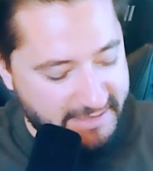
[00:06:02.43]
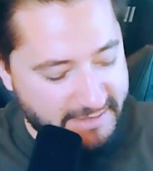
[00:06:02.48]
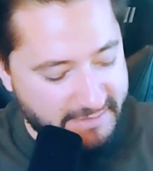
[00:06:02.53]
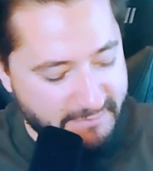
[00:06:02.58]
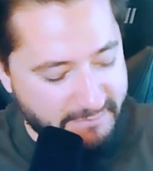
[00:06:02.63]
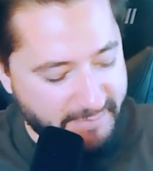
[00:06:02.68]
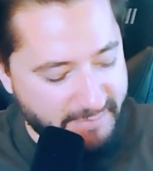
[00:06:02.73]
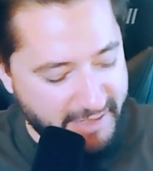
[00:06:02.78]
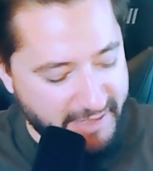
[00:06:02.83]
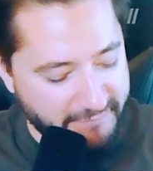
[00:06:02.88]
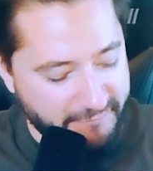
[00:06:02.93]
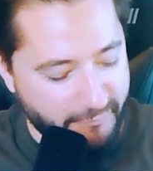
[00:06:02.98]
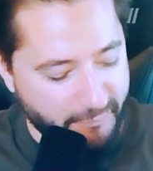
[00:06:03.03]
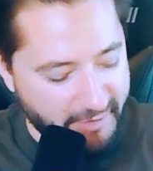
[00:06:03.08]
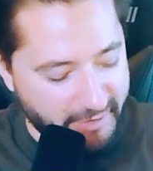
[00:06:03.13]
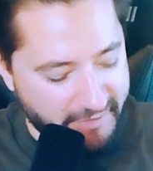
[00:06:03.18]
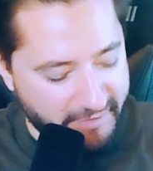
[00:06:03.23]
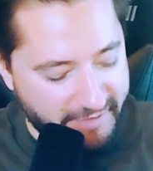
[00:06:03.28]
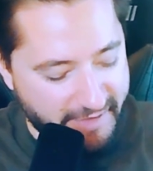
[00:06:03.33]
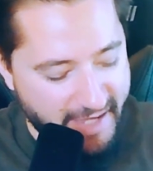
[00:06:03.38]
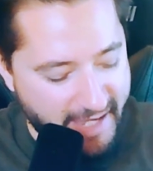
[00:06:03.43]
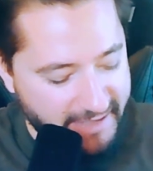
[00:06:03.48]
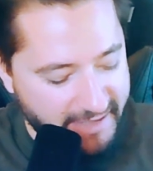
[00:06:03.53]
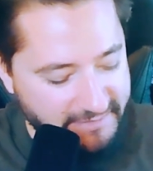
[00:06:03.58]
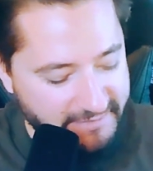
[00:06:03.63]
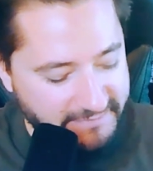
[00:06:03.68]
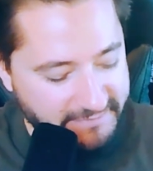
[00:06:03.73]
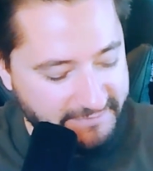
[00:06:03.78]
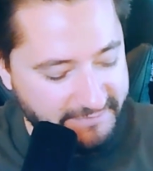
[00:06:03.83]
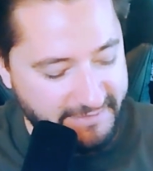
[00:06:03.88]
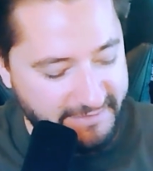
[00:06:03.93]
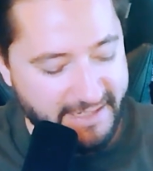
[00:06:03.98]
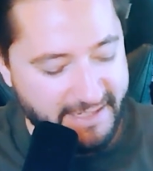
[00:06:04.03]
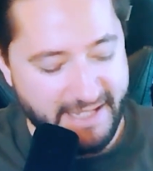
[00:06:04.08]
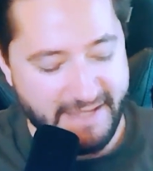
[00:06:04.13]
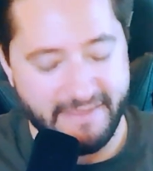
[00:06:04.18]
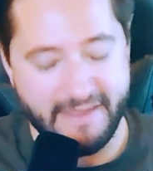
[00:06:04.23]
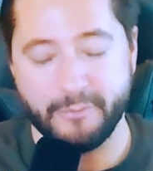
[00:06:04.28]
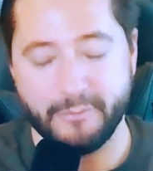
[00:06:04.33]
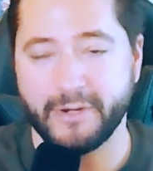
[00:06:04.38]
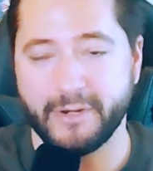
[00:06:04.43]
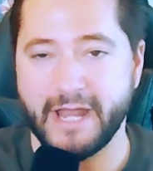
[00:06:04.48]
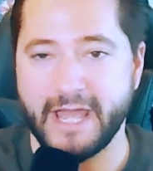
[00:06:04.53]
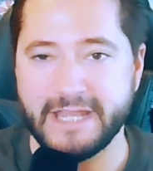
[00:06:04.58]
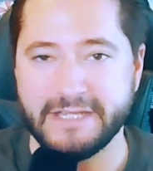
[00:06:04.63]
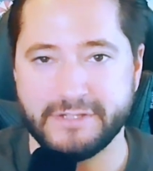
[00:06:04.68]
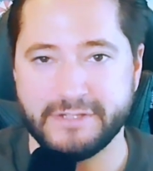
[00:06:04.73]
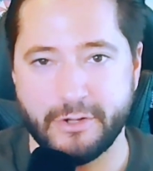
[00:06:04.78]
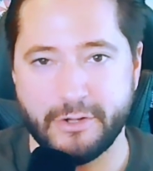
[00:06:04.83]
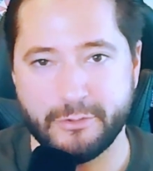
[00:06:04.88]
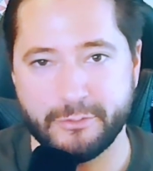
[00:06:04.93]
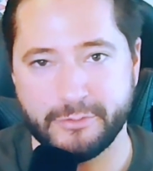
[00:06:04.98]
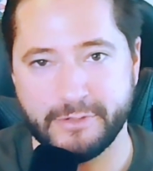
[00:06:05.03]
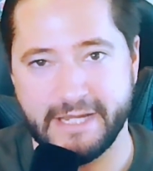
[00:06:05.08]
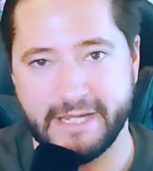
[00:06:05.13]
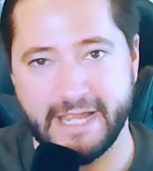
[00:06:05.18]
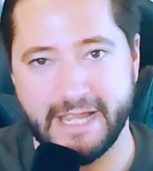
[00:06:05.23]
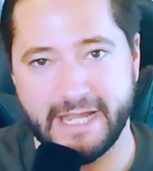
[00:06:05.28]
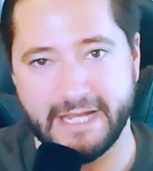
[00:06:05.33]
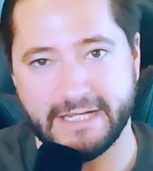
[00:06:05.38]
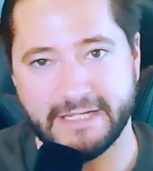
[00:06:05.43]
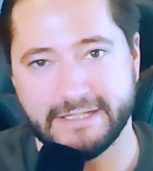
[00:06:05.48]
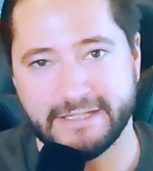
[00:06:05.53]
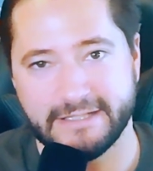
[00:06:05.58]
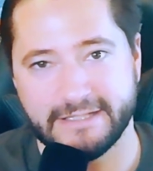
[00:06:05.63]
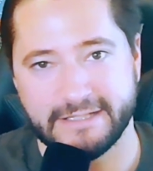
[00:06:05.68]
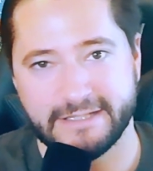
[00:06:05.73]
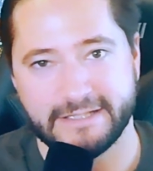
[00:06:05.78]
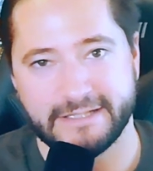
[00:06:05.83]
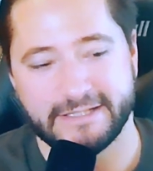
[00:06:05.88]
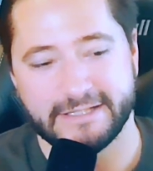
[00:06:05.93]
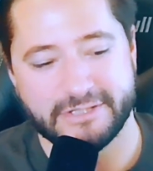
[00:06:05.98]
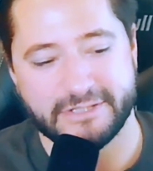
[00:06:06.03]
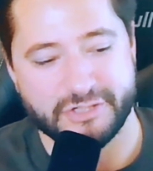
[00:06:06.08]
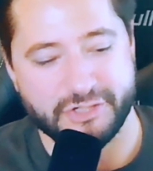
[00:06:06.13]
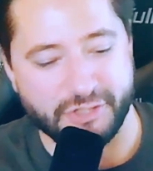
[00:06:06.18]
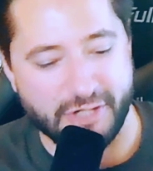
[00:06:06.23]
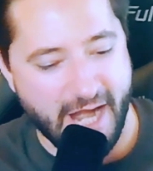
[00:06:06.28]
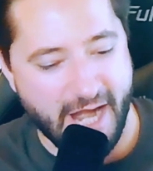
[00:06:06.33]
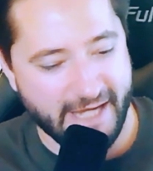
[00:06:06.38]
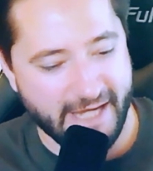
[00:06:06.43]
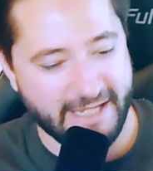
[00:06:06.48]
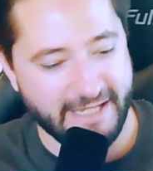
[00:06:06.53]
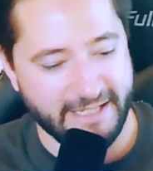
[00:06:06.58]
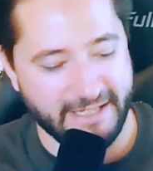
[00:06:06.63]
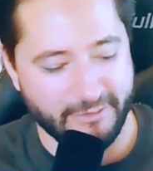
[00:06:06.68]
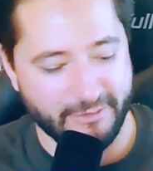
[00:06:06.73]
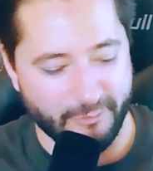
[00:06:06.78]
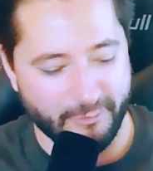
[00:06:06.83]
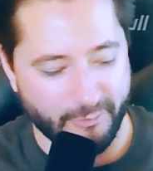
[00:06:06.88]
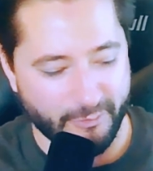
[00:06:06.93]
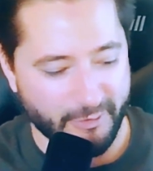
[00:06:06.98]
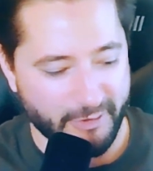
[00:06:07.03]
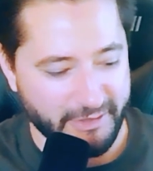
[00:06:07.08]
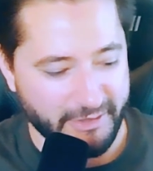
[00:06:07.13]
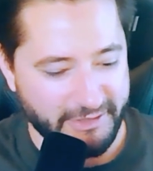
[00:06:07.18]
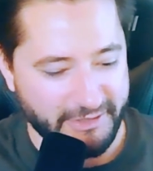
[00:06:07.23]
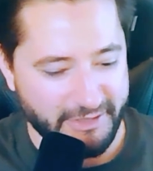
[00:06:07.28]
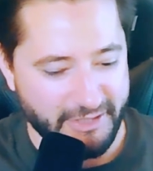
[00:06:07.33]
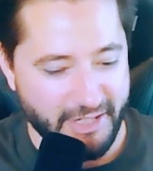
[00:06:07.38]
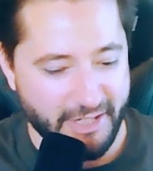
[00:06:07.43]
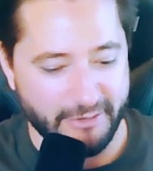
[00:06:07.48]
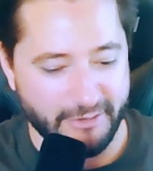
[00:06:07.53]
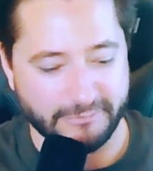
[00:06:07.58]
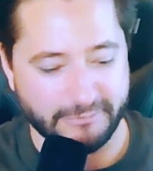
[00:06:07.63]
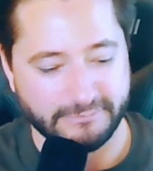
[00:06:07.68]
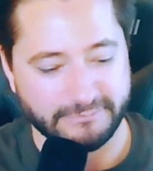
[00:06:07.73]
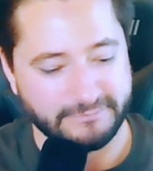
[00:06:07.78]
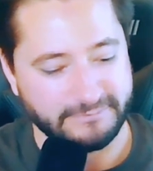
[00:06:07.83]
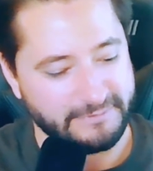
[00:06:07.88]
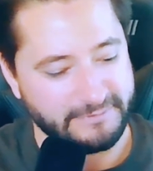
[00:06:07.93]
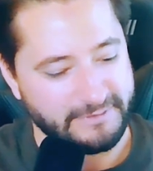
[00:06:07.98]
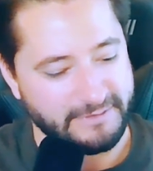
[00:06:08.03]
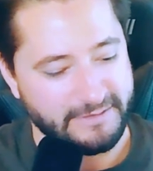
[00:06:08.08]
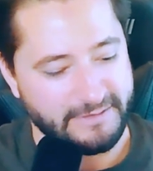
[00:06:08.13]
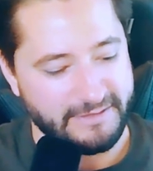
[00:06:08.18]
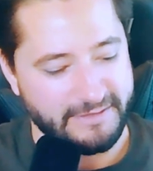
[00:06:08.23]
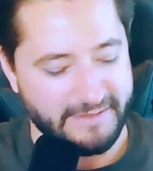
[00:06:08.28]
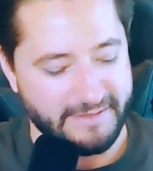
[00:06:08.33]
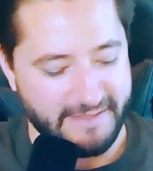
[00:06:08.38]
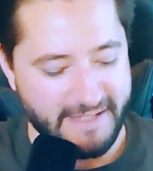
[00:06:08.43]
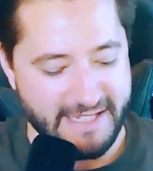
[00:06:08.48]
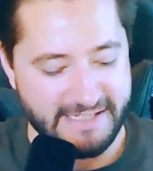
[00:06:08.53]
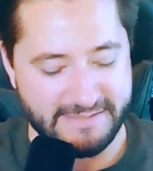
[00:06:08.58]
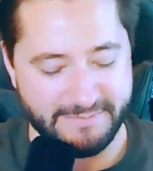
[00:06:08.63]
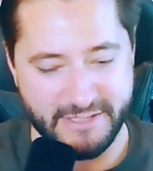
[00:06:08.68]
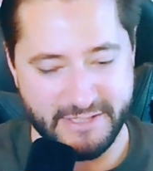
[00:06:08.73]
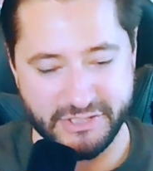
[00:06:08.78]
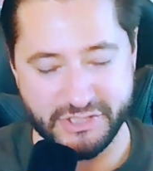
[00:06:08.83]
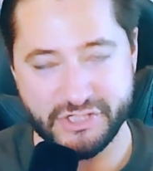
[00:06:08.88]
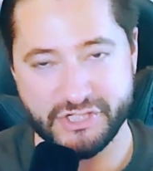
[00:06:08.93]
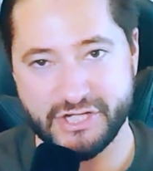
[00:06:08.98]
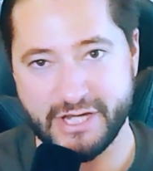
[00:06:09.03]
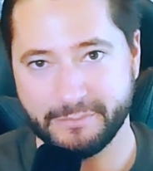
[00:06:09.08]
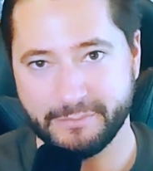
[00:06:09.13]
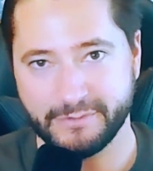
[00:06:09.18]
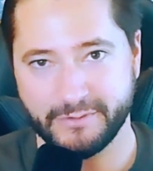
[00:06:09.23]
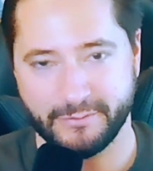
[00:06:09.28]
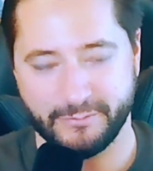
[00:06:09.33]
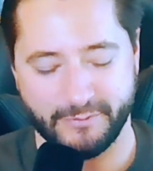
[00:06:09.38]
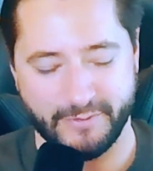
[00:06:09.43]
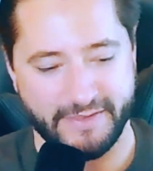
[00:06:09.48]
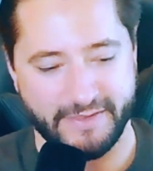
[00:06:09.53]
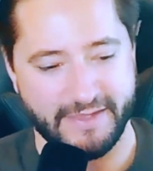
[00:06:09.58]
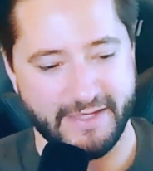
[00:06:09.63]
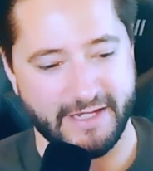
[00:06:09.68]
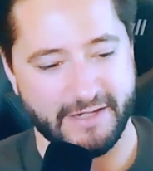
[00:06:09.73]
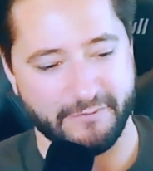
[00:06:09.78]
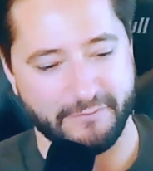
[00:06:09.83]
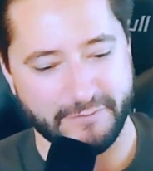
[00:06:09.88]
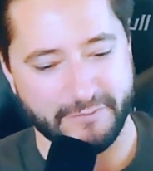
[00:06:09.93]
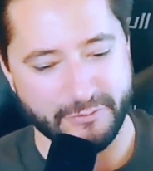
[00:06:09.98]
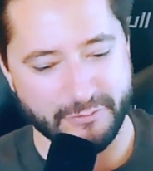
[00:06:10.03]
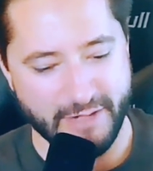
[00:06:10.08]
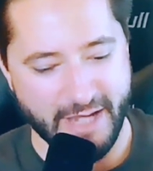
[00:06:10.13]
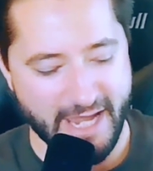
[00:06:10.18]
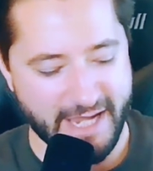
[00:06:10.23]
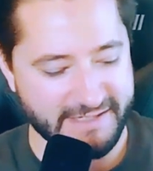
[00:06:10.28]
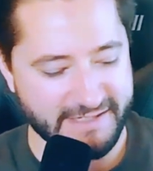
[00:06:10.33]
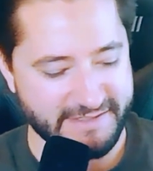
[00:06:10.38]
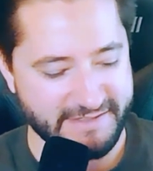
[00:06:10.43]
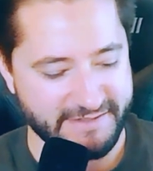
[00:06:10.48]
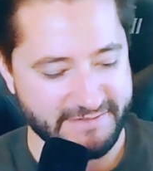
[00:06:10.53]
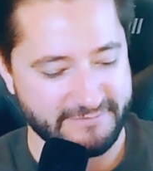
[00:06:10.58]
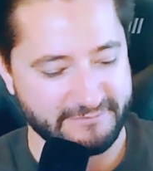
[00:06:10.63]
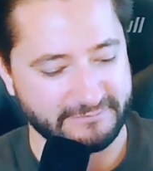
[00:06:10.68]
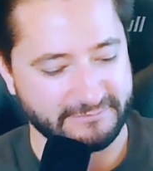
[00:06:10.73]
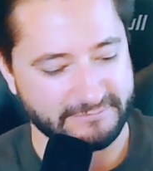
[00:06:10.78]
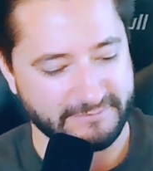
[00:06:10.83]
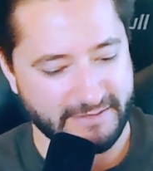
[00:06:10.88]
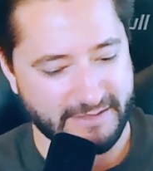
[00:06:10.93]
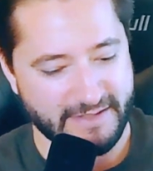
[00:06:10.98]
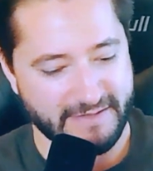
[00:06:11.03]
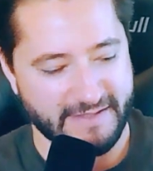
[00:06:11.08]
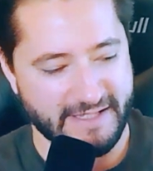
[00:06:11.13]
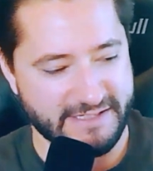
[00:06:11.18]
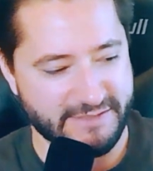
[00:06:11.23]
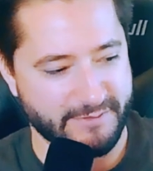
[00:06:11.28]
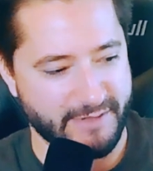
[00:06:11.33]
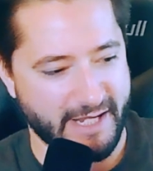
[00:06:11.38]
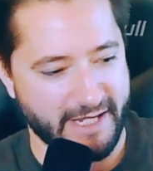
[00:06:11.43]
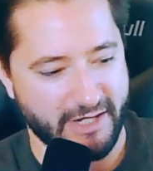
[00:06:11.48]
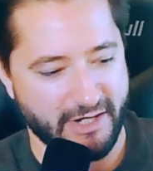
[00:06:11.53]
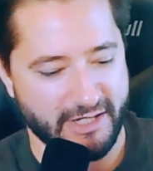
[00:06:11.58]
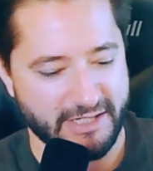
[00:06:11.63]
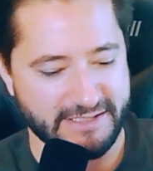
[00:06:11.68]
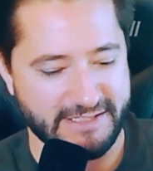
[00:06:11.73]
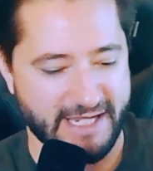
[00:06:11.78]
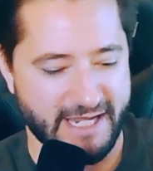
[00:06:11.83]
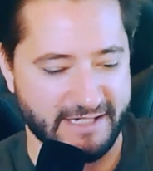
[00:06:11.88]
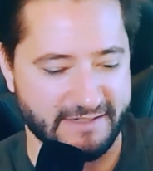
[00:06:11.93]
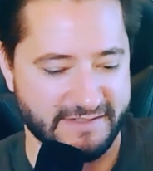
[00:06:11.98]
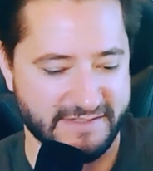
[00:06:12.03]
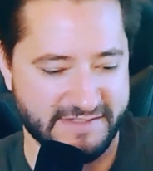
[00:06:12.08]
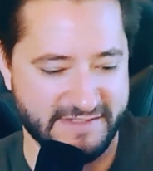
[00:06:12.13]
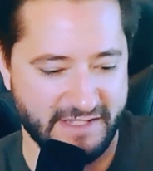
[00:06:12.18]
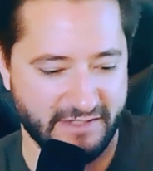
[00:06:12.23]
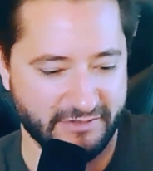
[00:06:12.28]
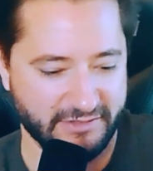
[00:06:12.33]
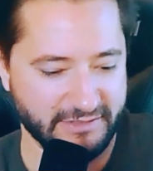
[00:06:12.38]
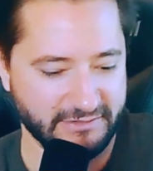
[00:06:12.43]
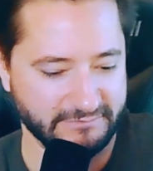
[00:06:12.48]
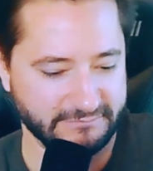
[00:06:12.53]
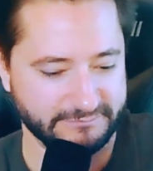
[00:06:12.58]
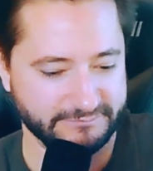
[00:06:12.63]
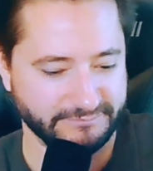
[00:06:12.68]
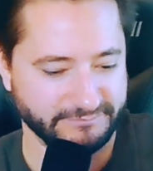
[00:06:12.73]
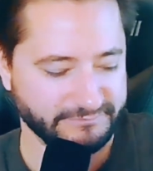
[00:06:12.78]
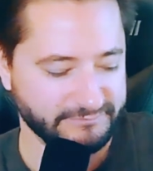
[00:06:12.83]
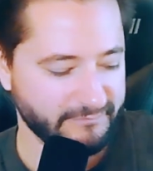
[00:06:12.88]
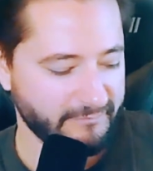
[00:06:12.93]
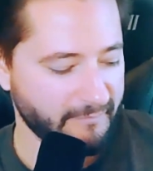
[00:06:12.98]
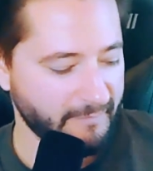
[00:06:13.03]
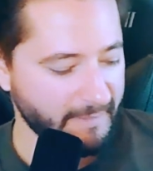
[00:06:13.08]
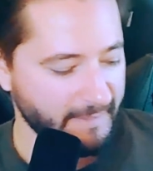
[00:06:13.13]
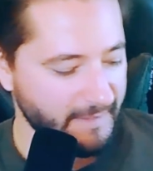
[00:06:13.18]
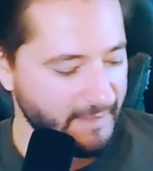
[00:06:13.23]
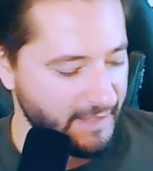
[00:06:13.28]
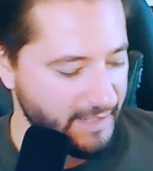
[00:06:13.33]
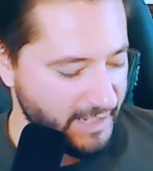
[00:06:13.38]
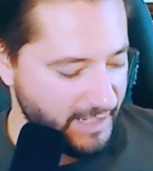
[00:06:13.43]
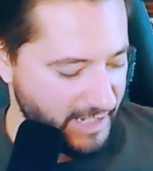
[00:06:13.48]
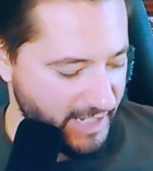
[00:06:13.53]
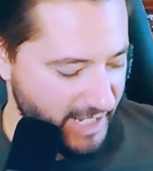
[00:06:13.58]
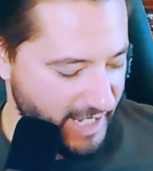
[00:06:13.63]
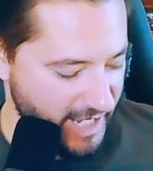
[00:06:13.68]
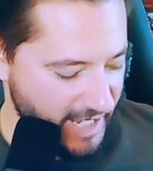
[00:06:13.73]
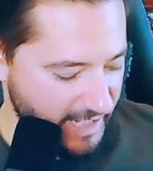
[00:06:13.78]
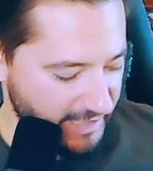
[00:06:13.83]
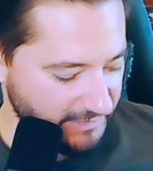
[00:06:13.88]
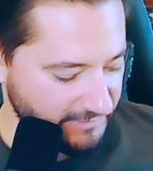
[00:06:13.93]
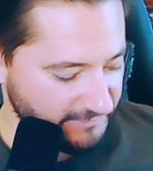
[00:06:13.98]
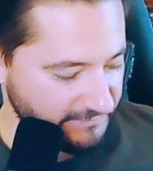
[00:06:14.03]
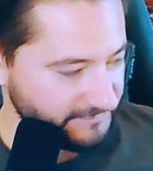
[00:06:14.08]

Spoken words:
pay for it then. And then when I don't get tracking or, it's been shipped within a few days, that's when I contact the seller. And